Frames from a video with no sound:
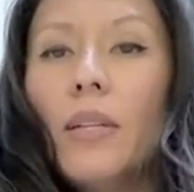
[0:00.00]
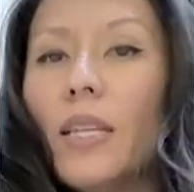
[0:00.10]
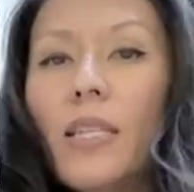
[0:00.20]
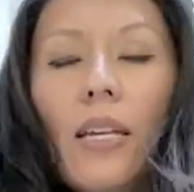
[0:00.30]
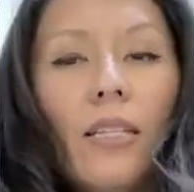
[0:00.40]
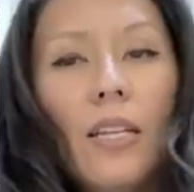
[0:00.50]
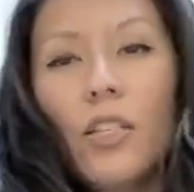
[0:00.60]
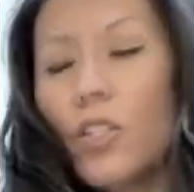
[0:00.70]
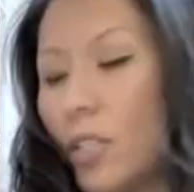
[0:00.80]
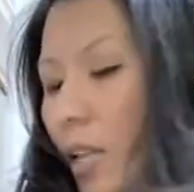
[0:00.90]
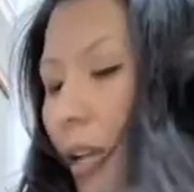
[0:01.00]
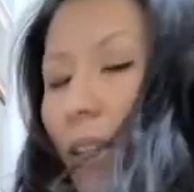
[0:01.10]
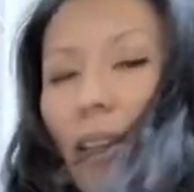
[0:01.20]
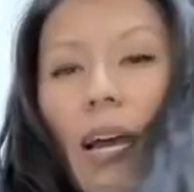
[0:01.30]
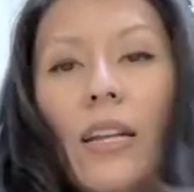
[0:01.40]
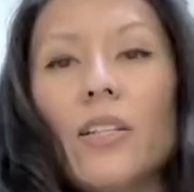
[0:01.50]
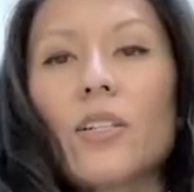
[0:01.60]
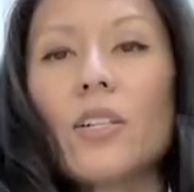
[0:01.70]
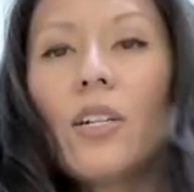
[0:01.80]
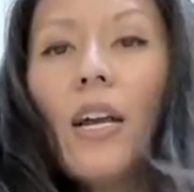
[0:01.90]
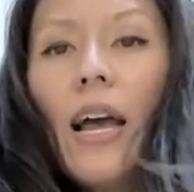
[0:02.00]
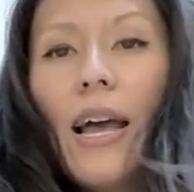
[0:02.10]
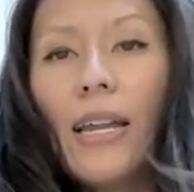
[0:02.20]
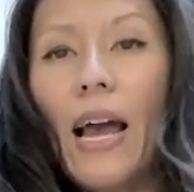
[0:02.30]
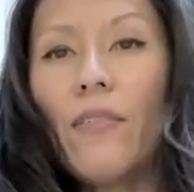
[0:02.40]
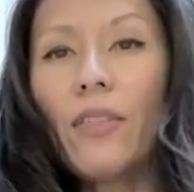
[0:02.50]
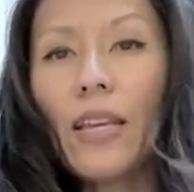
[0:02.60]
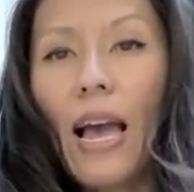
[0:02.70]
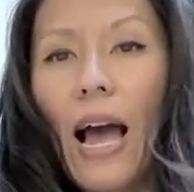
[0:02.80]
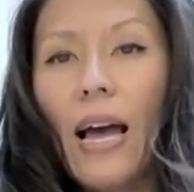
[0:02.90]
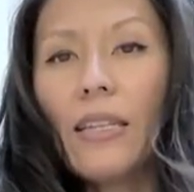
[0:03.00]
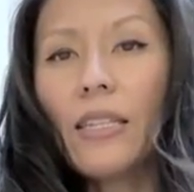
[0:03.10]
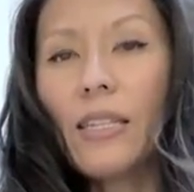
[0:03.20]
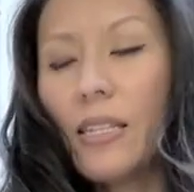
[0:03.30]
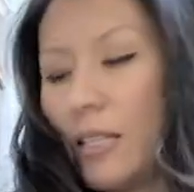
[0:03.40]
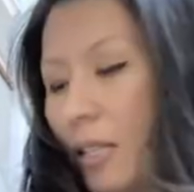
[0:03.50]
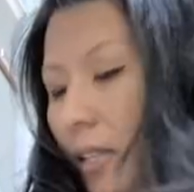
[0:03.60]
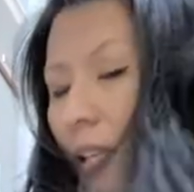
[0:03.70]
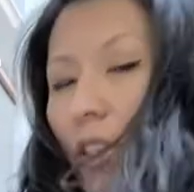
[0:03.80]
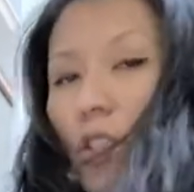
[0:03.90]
That's it. Just slide the cat under and have the cat lick the